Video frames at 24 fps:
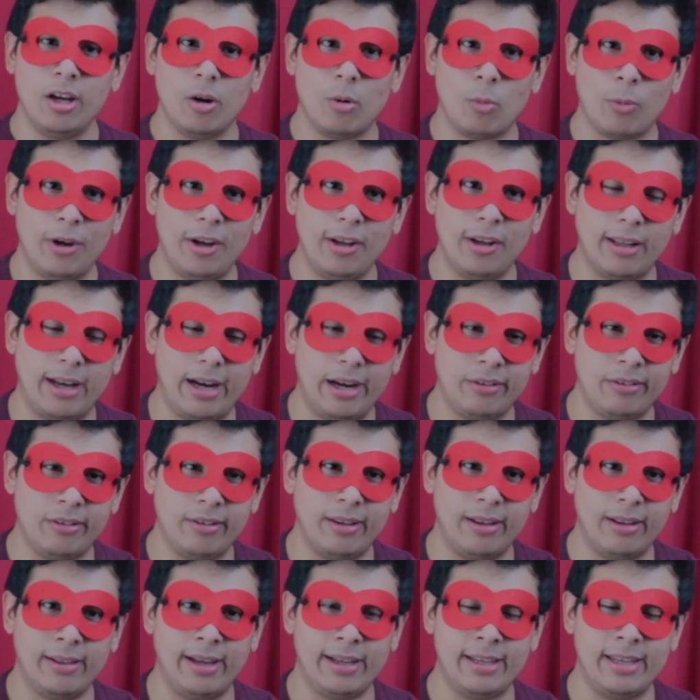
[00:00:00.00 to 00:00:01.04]
realizing
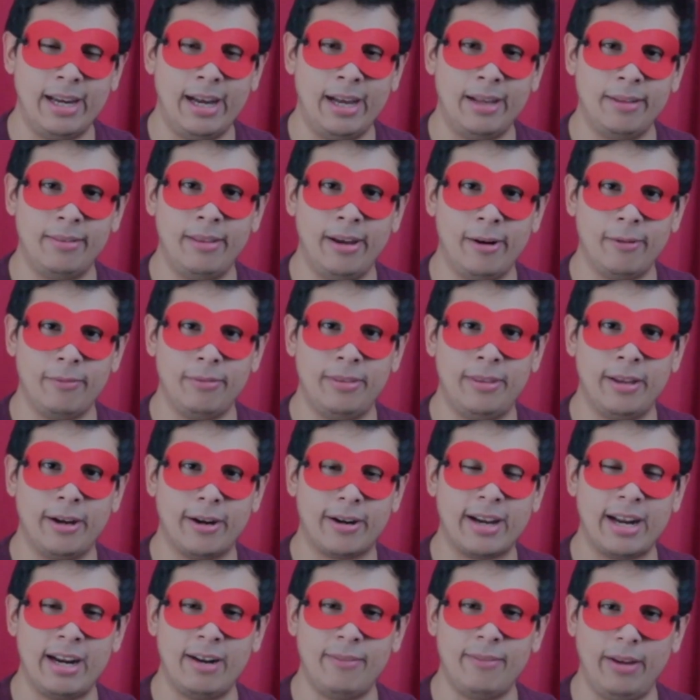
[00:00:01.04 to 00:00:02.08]
that, like, yeah, they're
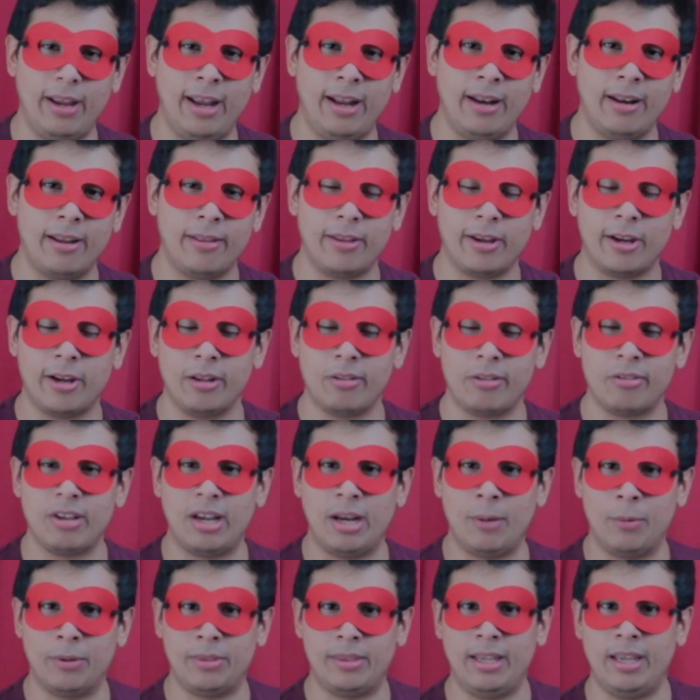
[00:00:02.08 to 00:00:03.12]
kind of in on the good
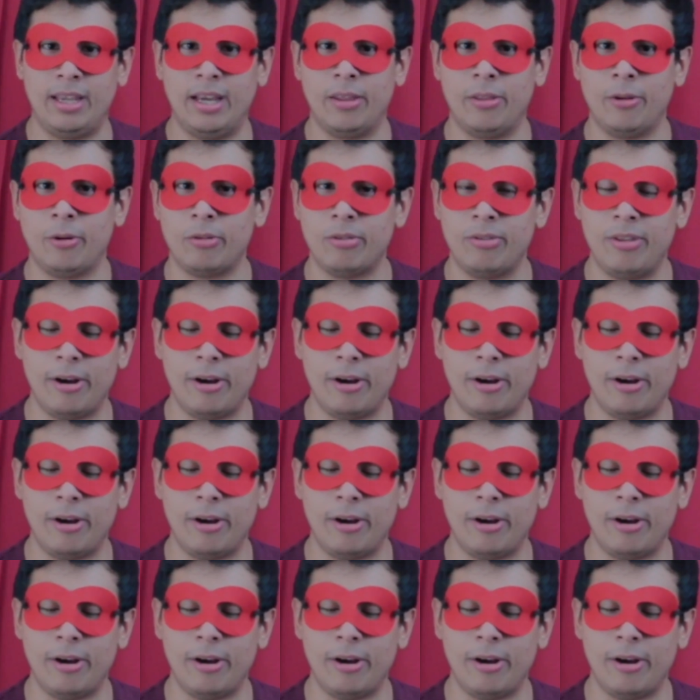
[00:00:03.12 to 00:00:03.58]
side with the others.